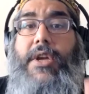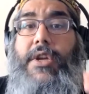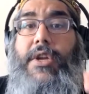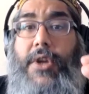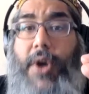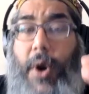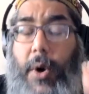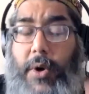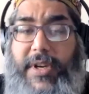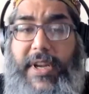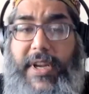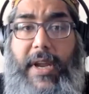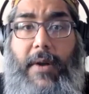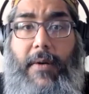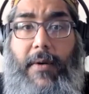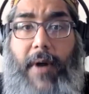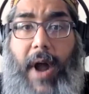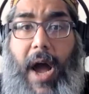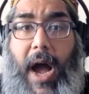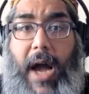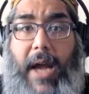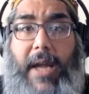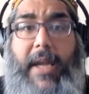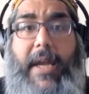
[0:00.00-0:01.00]
Go to
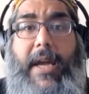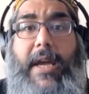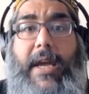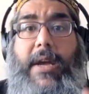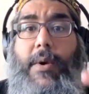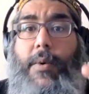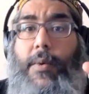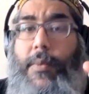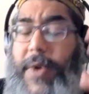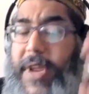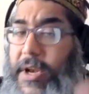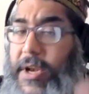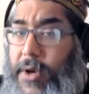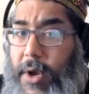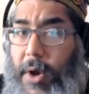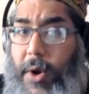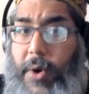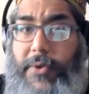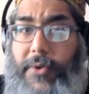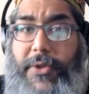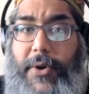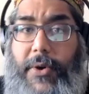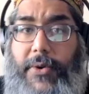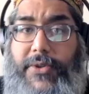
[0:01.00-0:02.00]
Iraq, we
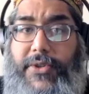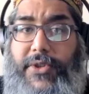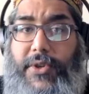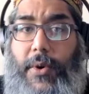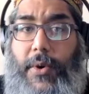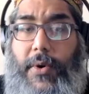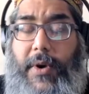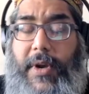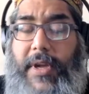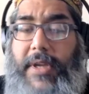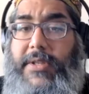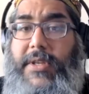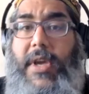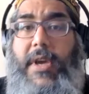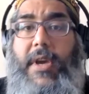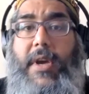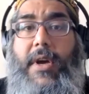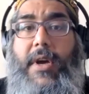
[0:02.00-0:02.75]
know those stories.